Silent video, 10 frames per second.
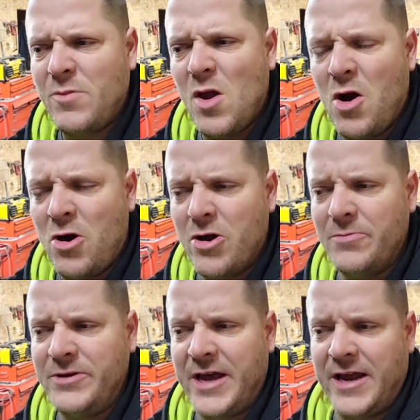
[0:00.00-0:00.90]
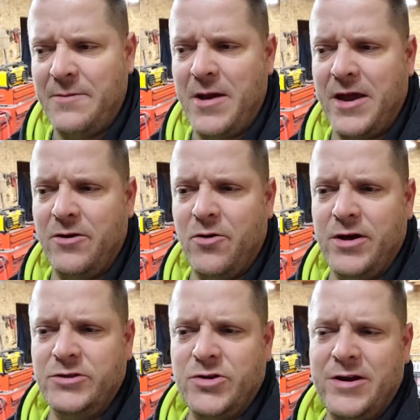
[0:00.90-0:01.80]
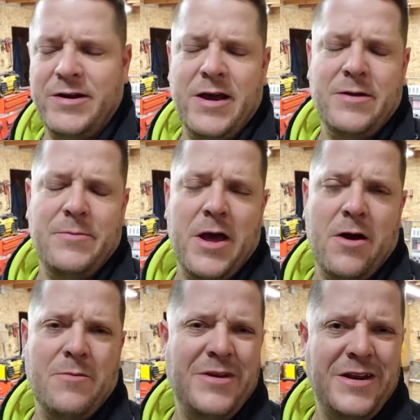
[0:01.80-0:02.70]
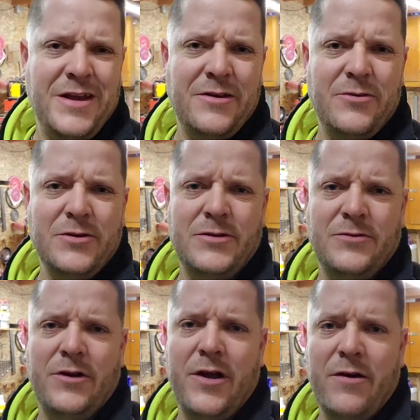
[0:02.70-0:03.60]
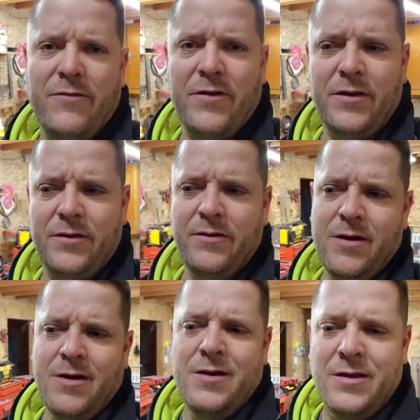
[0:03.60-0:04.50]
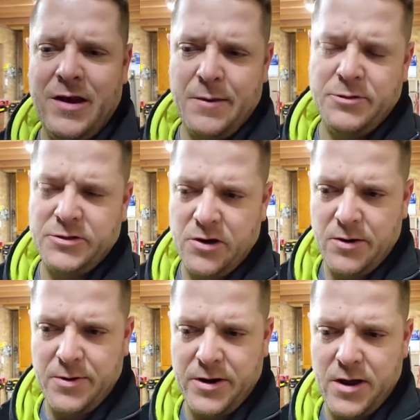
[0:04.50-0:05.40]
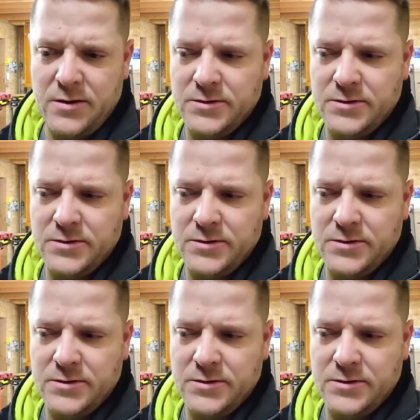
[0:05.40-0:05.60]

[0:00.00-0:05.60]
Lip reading: heard them ticking and making noise, tried to tighten them down, but didn't get to it soon enough, and the damage has already been done.